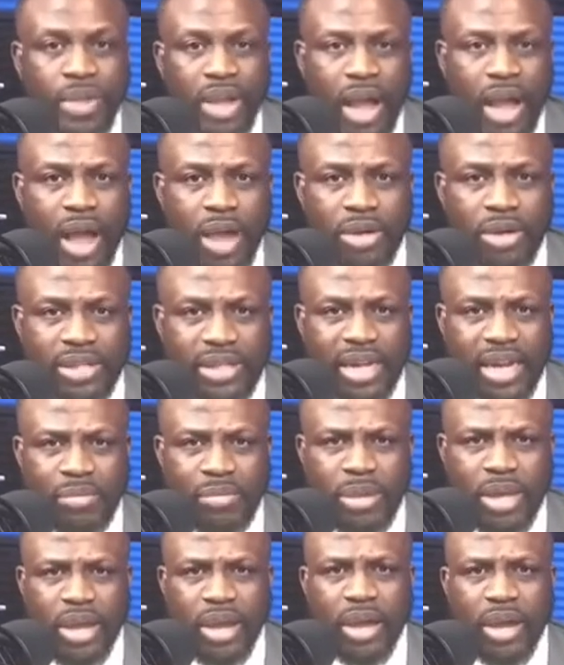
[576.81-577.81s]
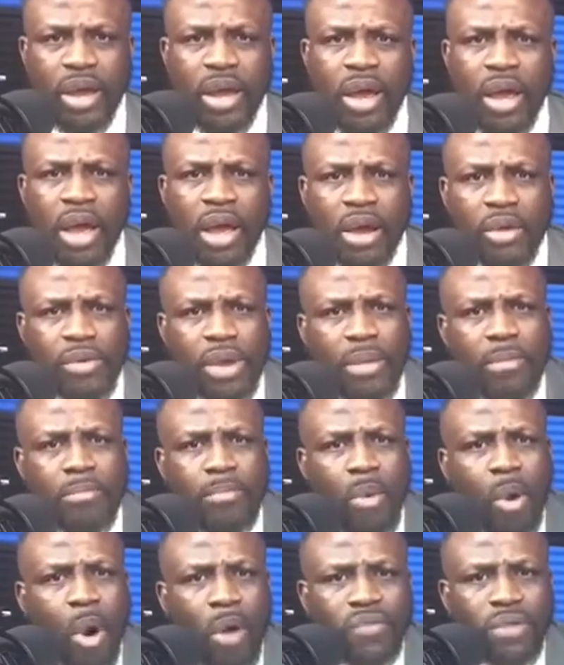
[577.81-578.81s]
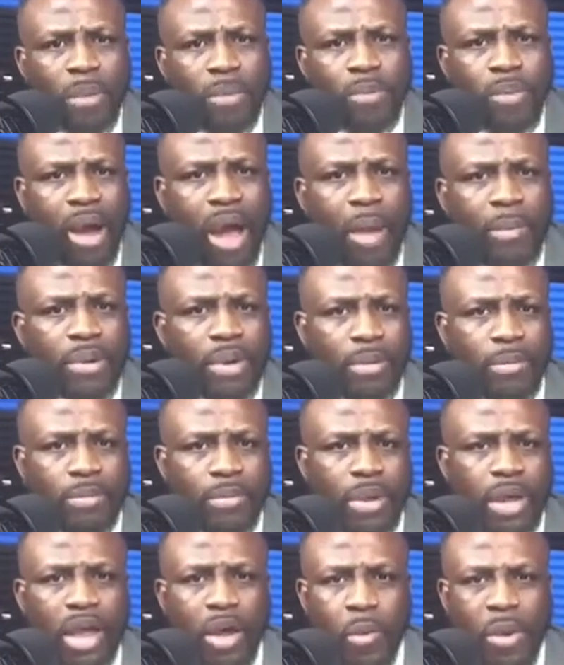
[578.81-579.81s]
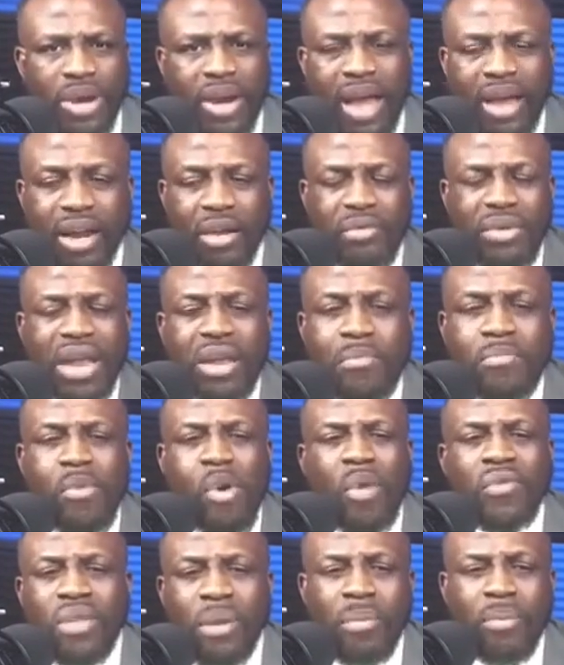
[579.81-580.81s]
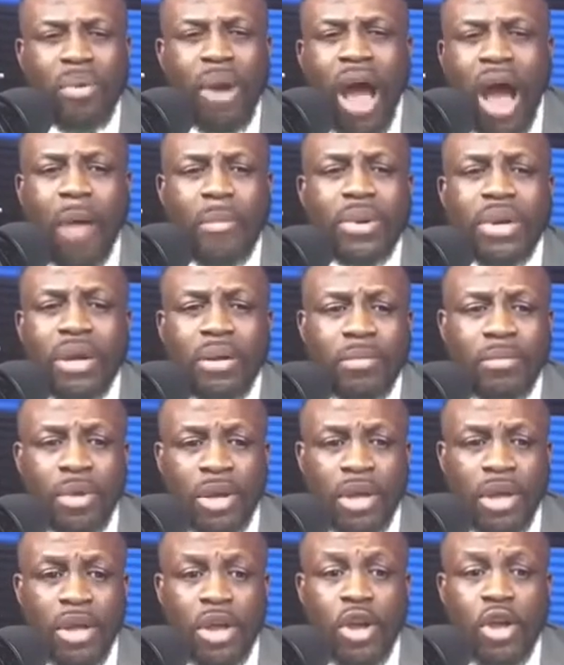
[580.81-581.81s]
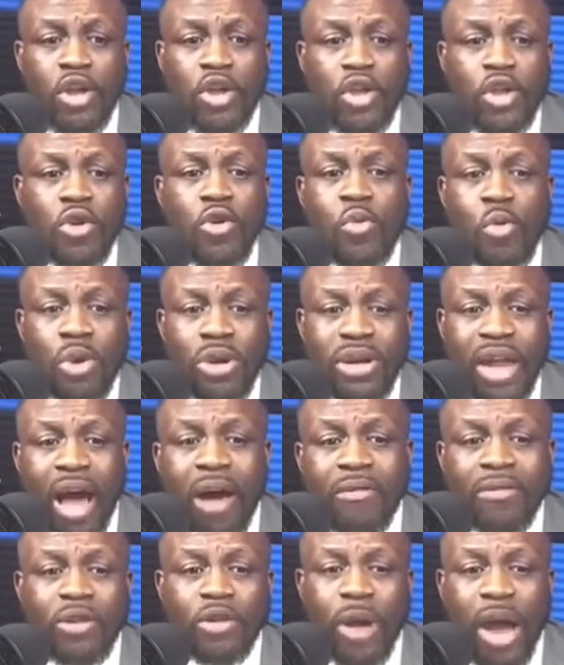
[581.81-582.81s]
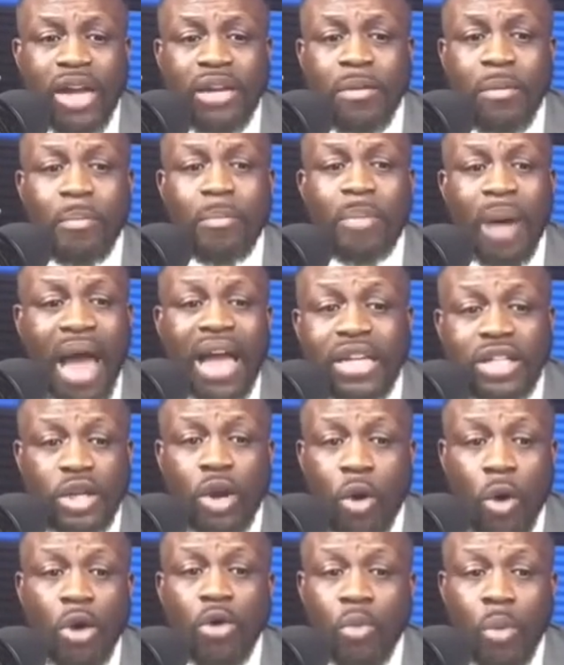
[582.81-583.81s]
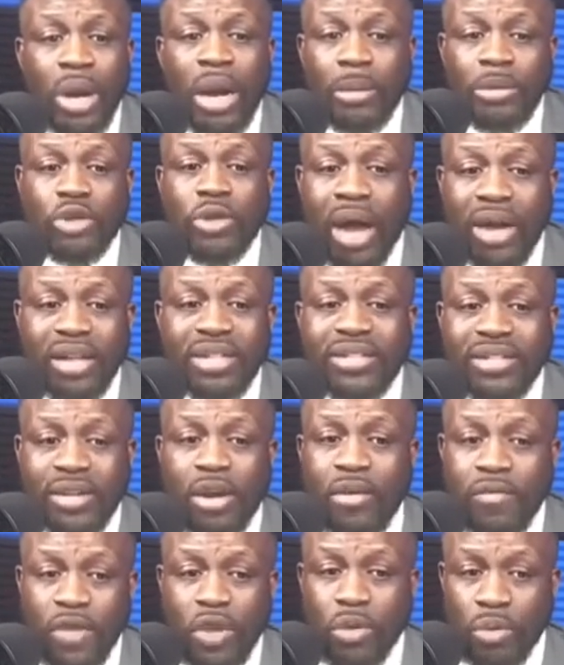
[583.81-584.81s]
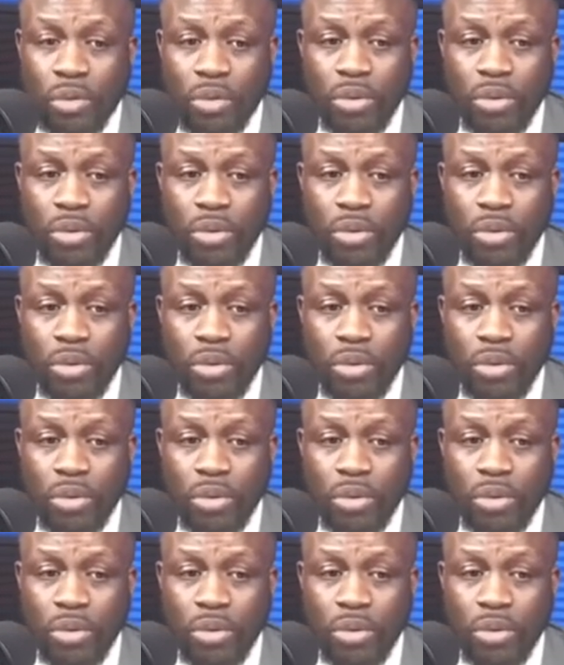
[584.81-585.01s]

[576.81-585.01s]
Are you understanding me here? Create more of the problem. And when I create more of the problem, you will now try to bite on what I'm trying to serve you.